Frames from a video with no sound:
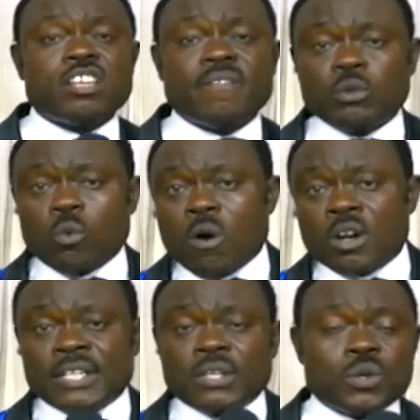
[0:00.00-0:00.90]
over the
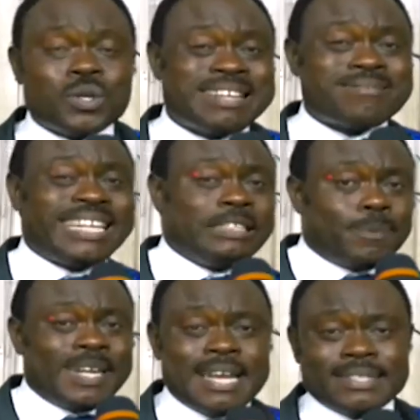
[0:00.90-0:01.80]
world to know the right
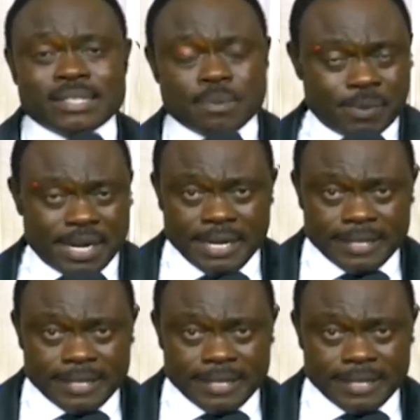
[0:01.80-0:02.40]
prayers to pray.